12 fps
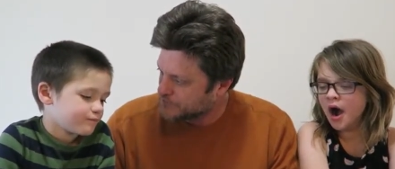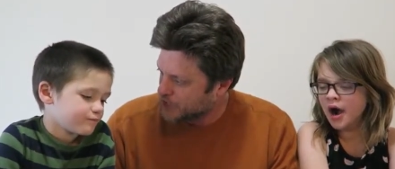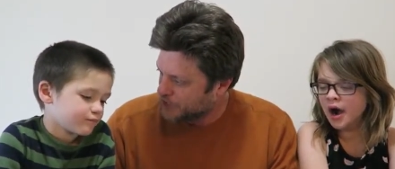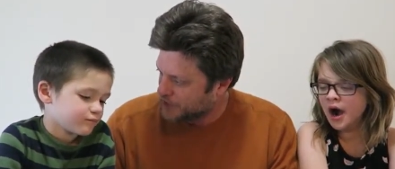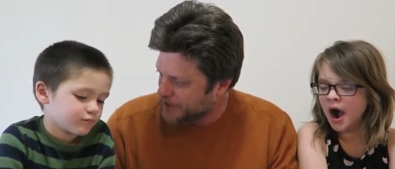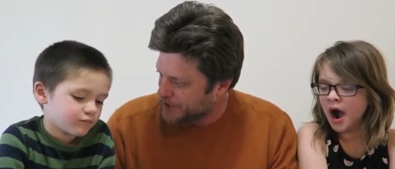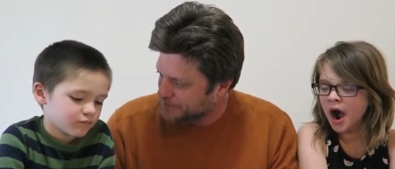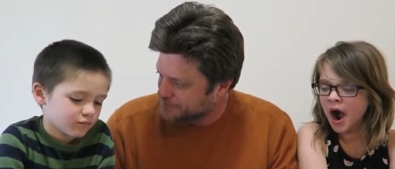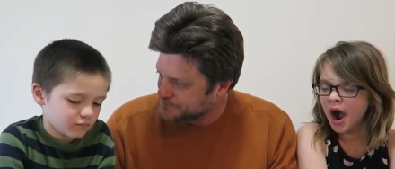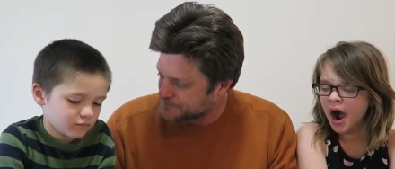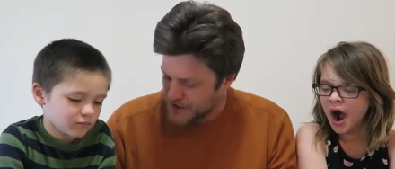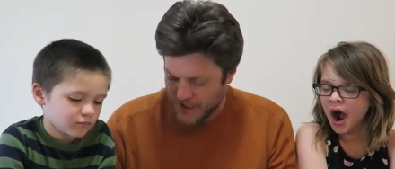Speaker 1: Are you ready? Mm
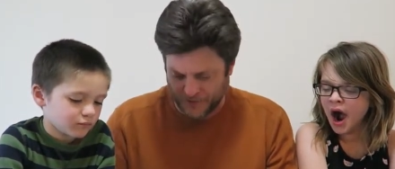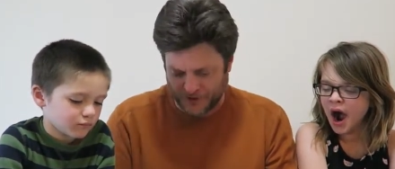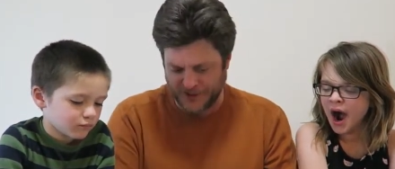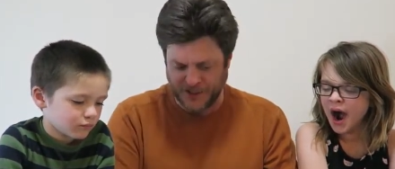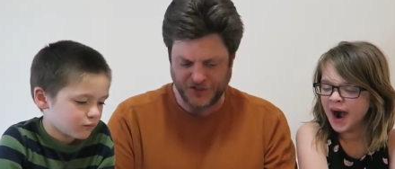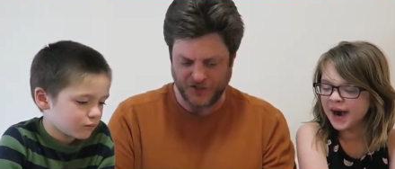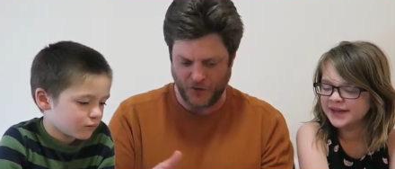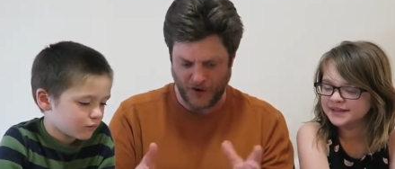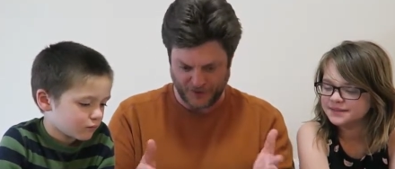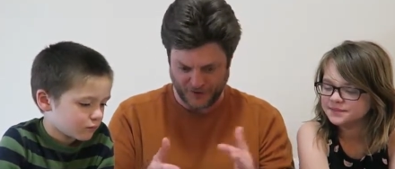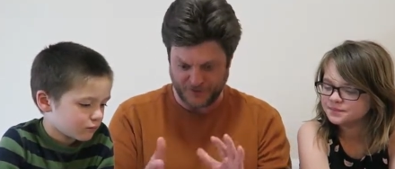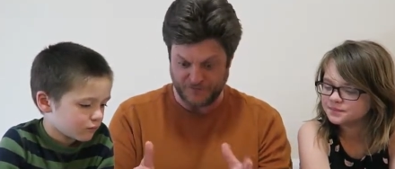-hmm. And I'm going to teach you a way.
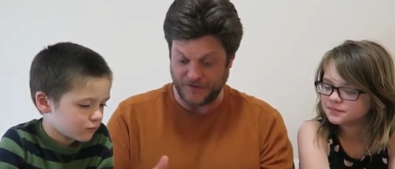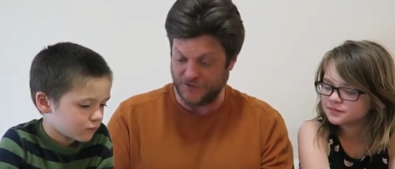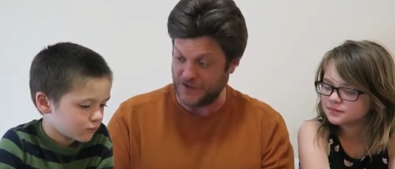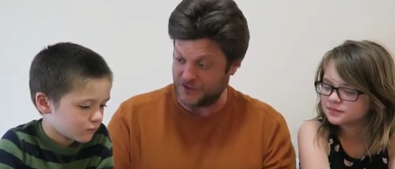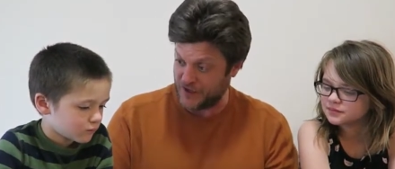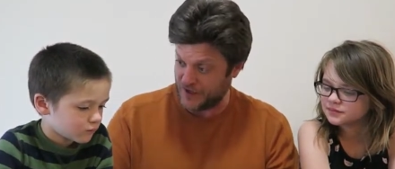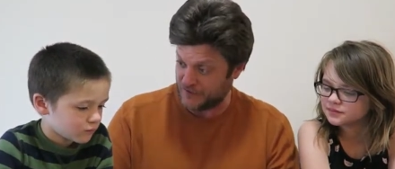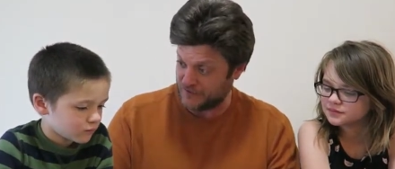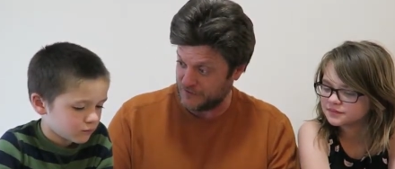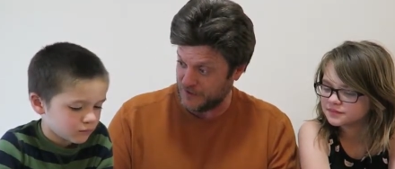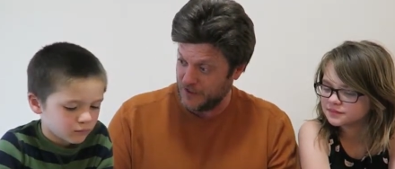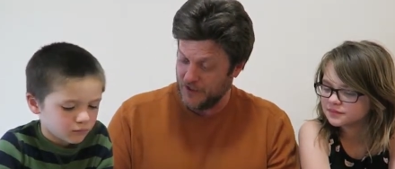There's 50
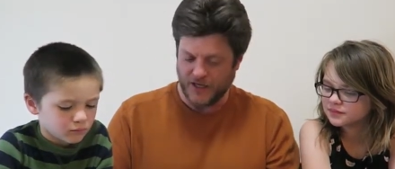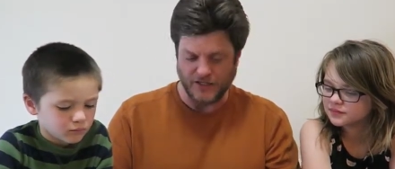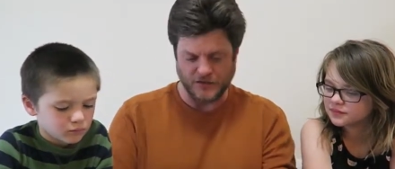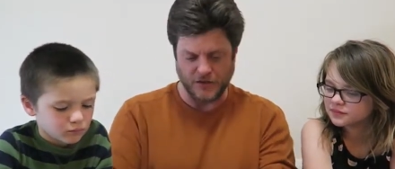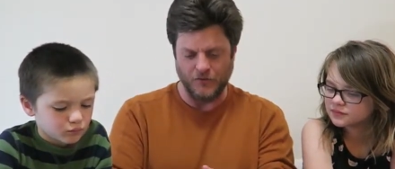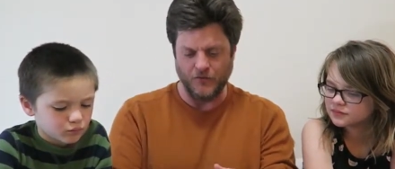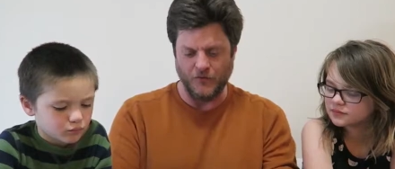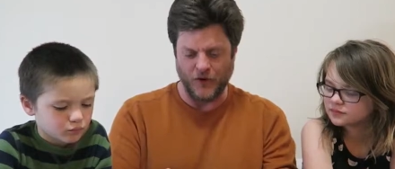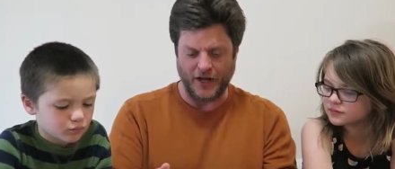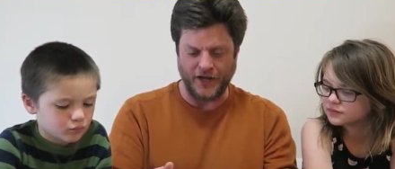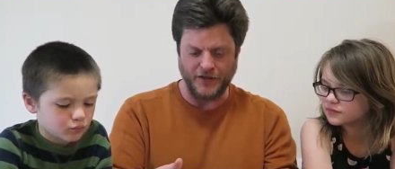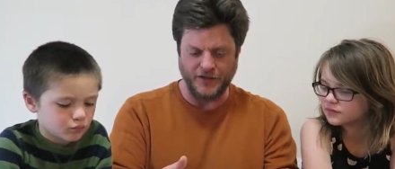things. And so
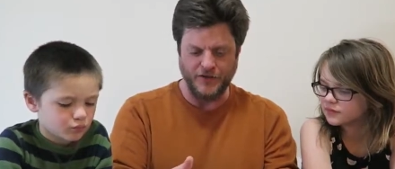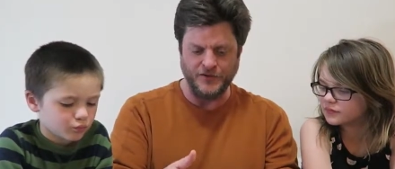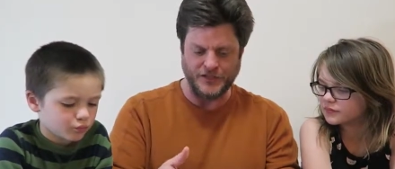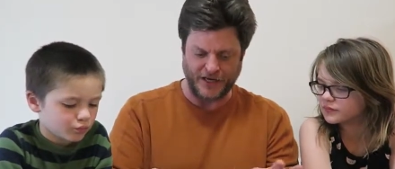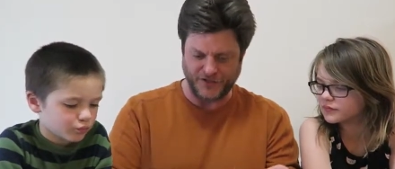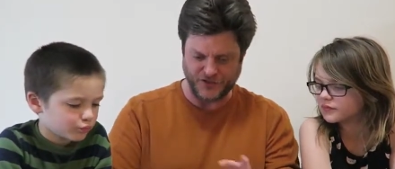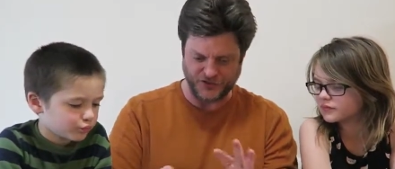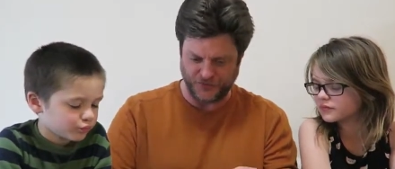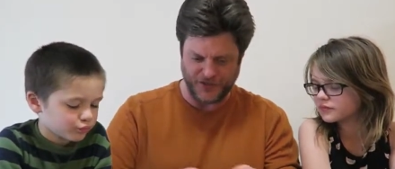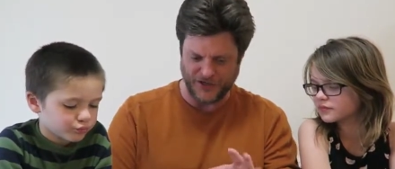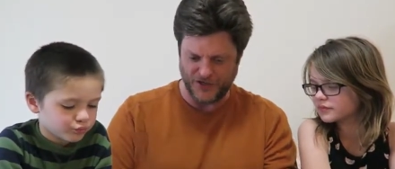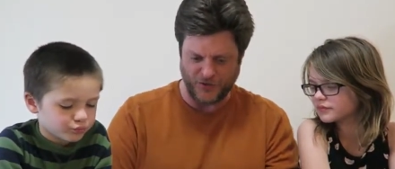what I could do is I could just
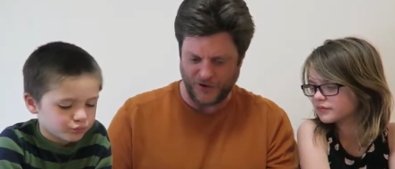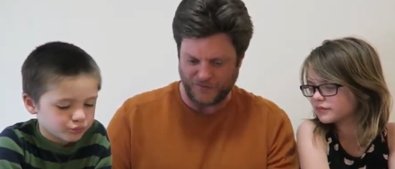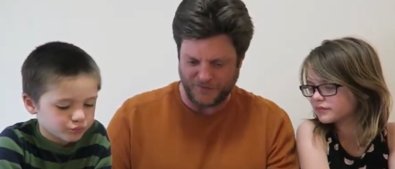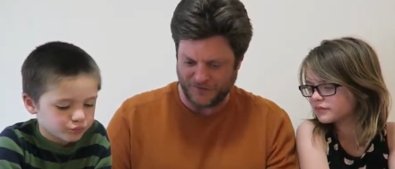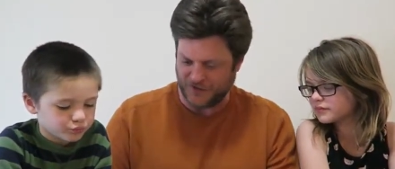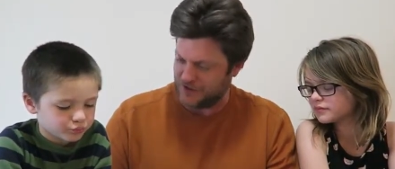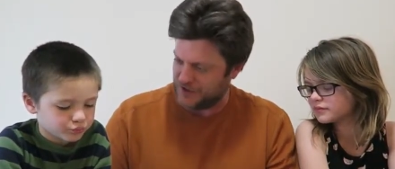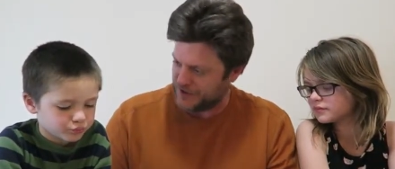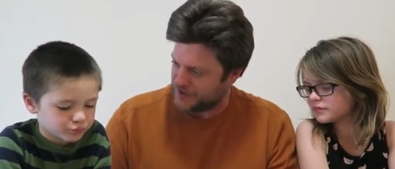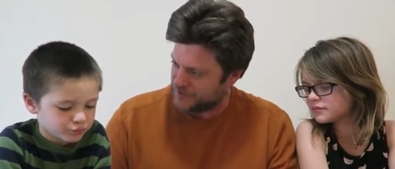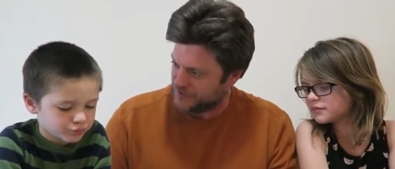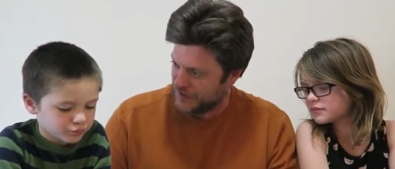read you all 50
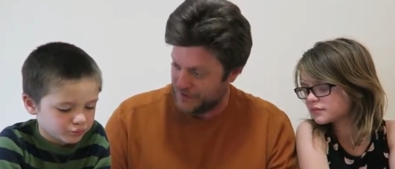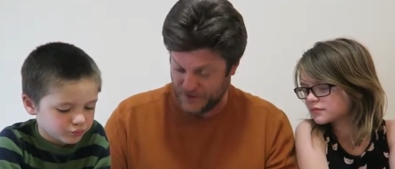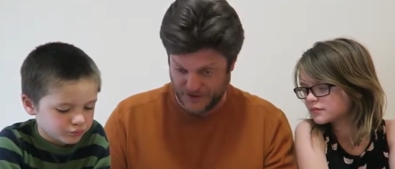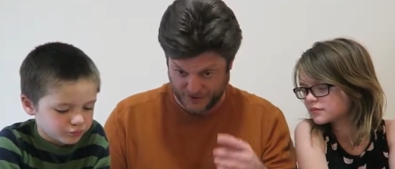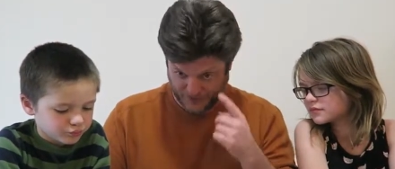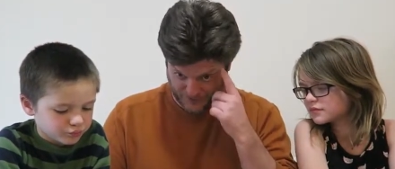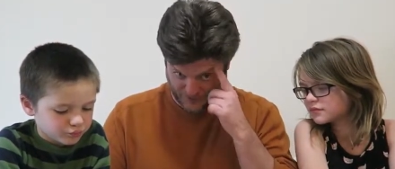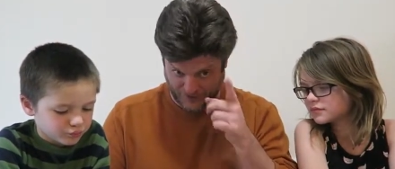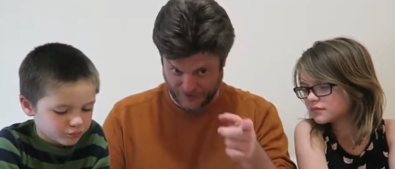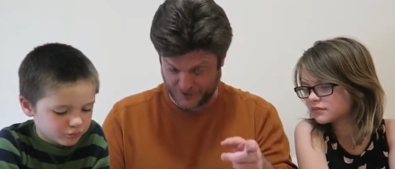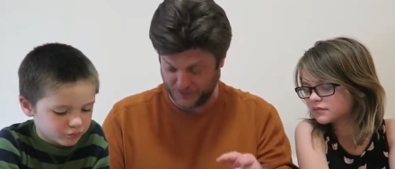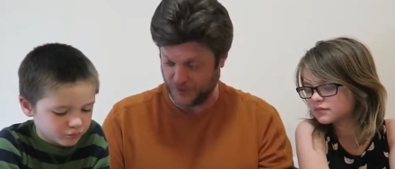things and then you could say
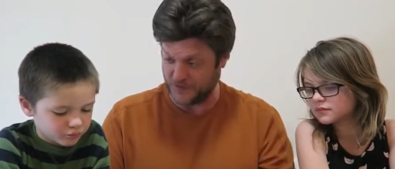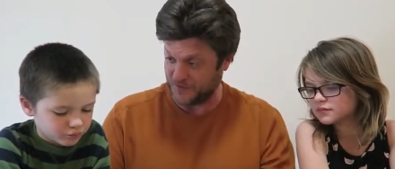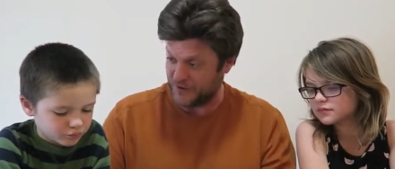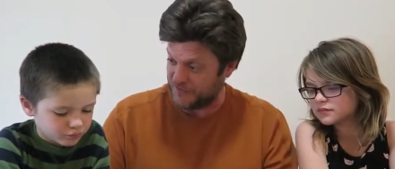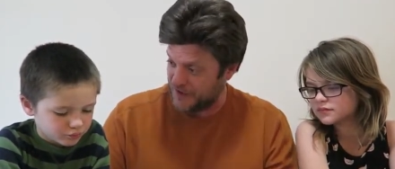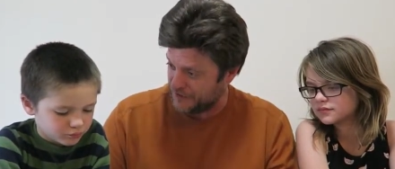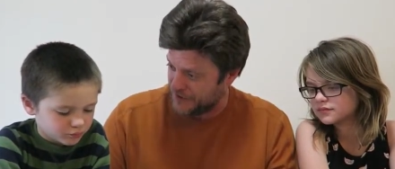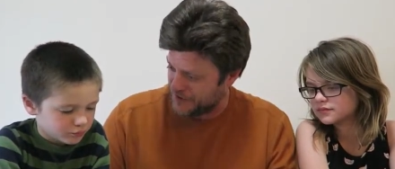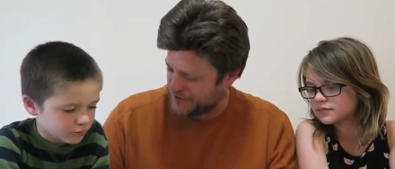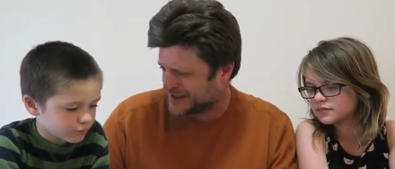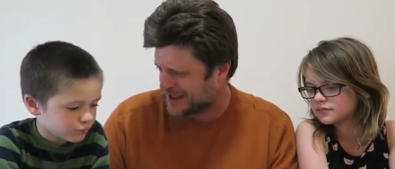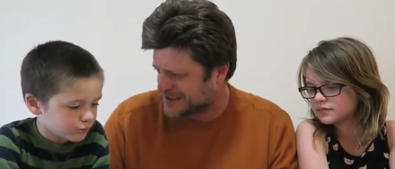this one was my
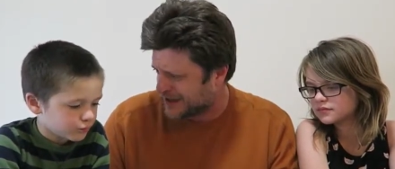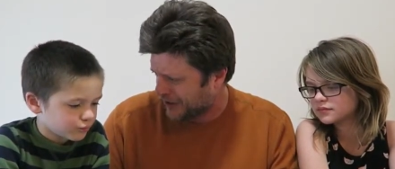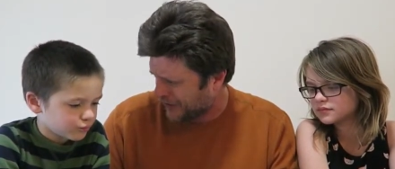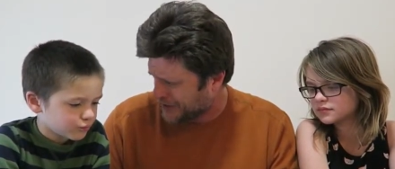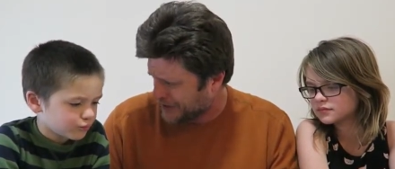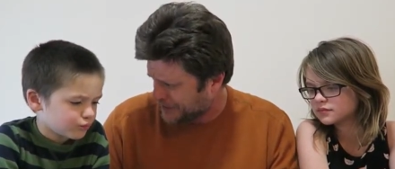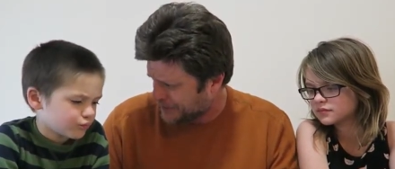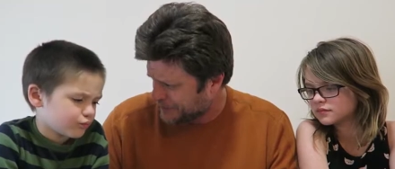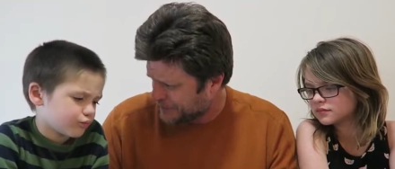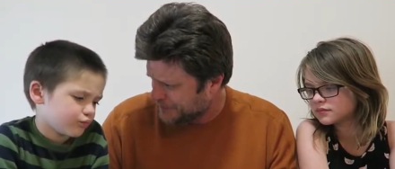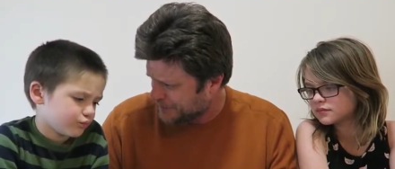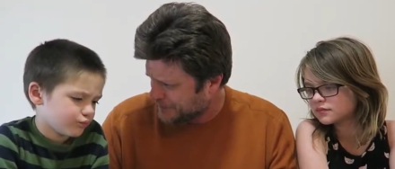favorite, but that's kind of hard to do,
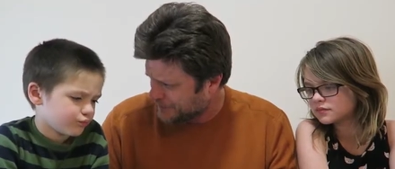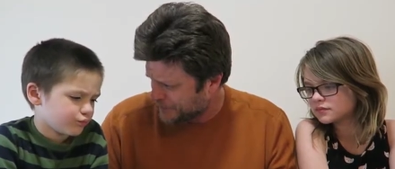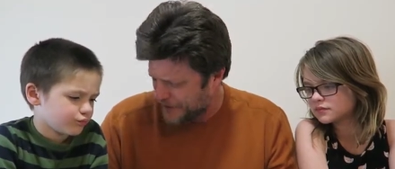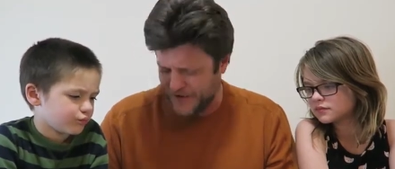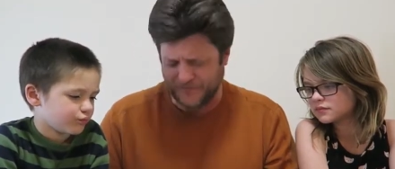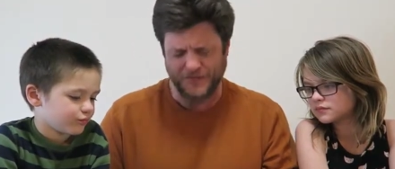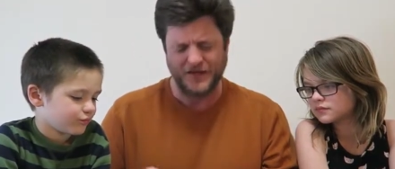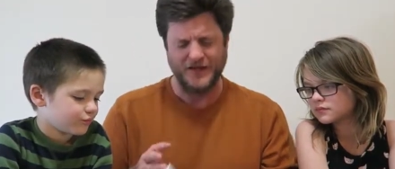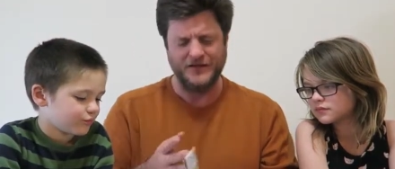right?